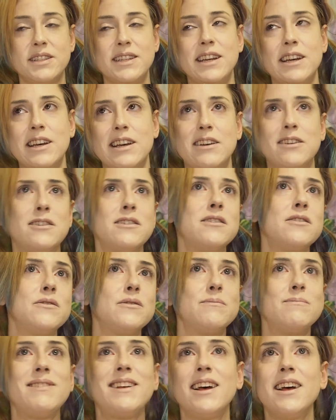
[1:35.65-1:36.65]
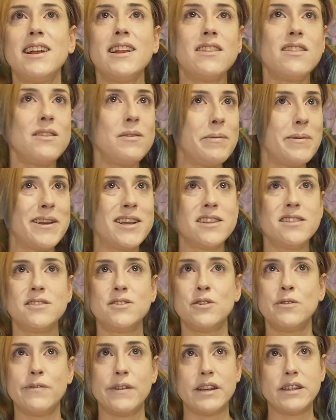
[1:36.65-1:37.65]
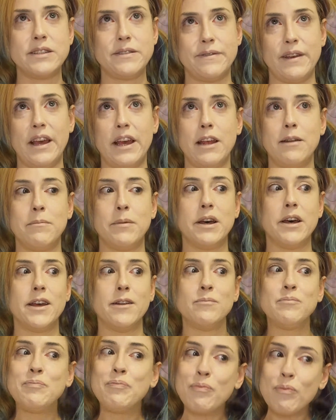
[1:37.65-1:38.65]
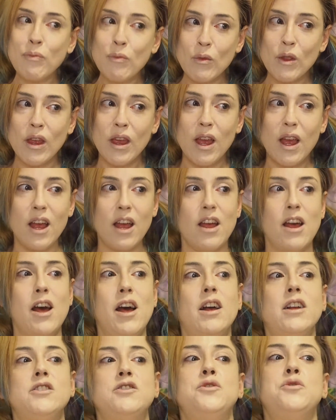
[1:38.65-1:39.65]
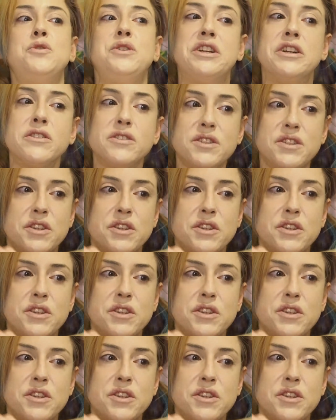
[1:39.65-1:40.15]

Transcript: Now, not the biggest Too Faced fan, but 2 years